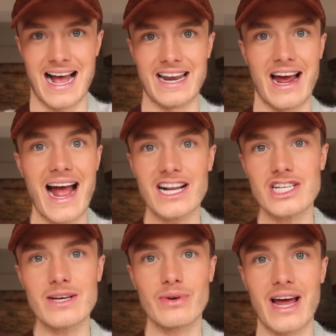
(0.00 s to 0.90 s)
And I
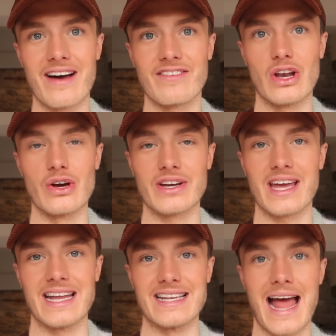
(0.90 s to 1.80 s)
actually want to have a
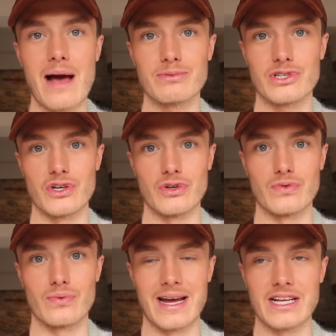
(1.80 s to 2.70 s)
look in
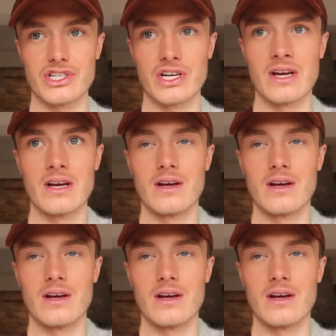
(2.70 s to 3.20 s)
Neptune, which